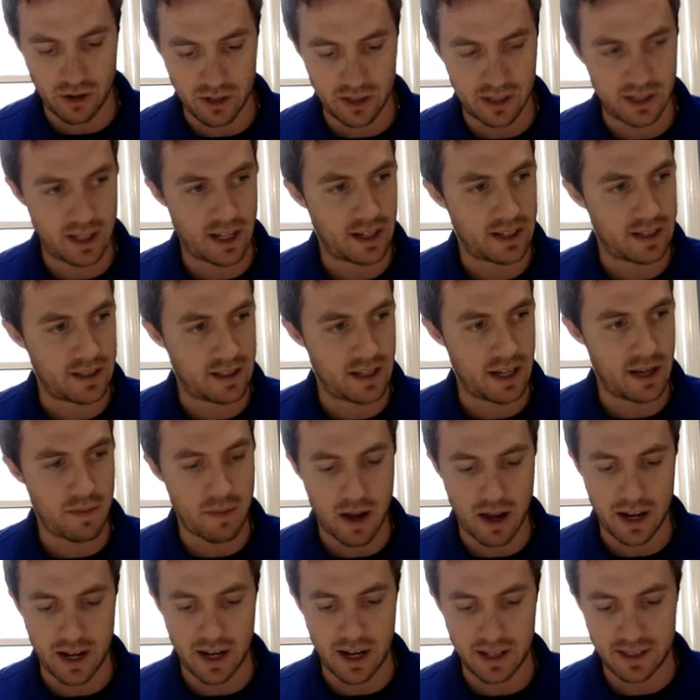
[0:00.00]
60
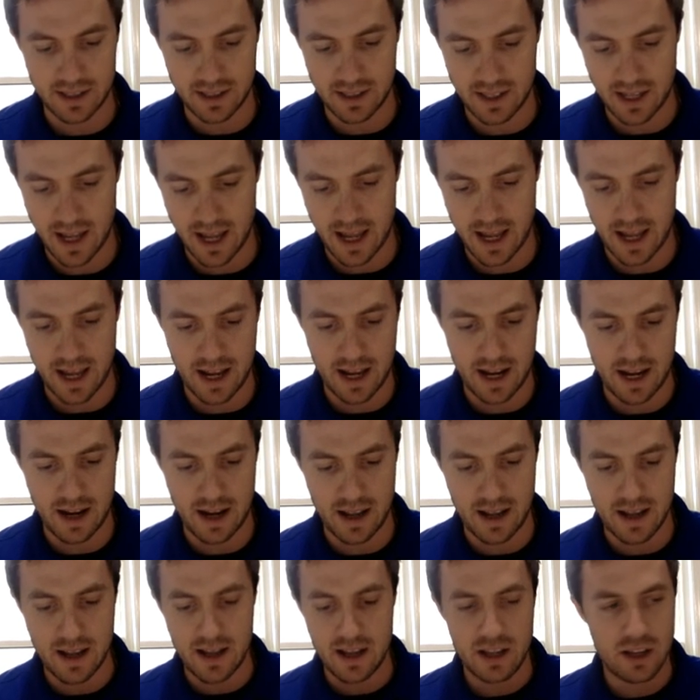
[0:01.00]
minus
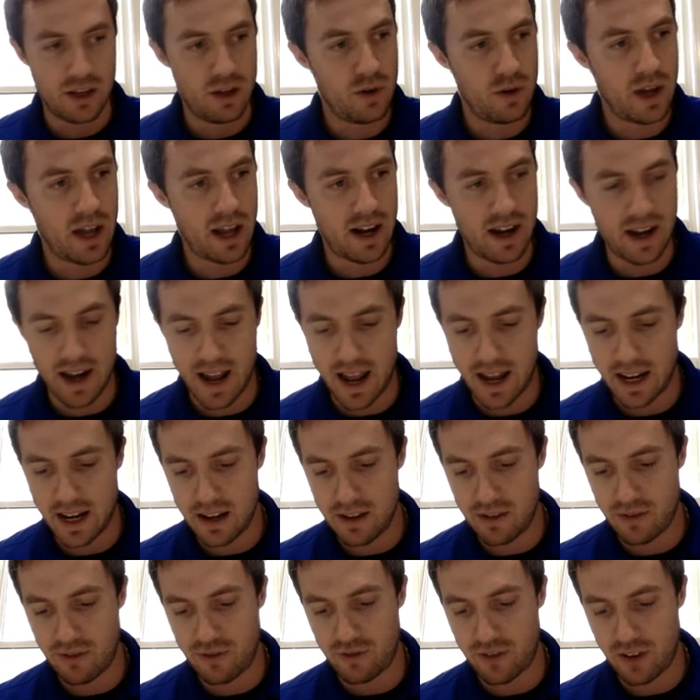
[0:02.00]
10. You get
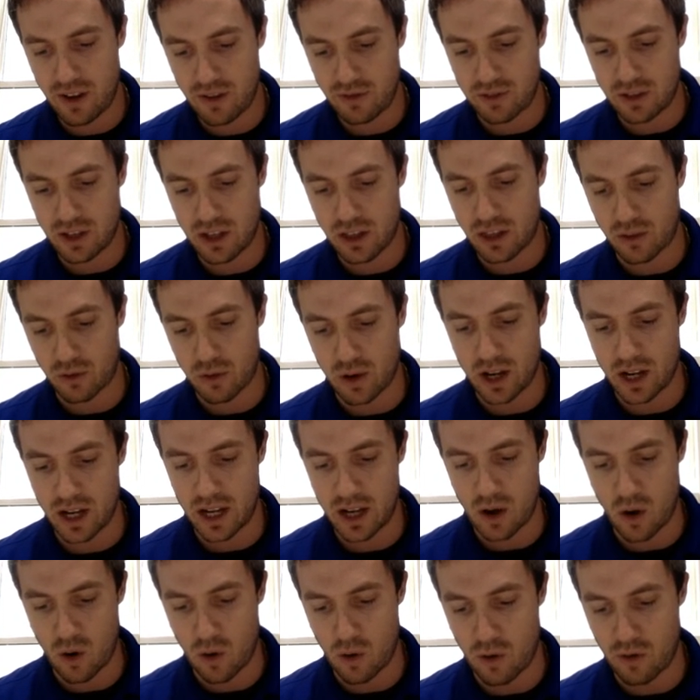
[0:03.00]
negative
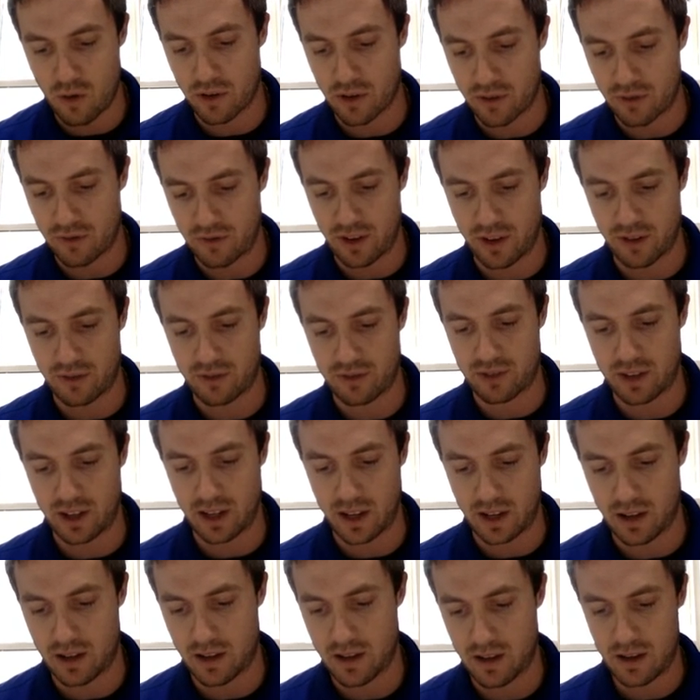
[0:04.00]
53 over 50.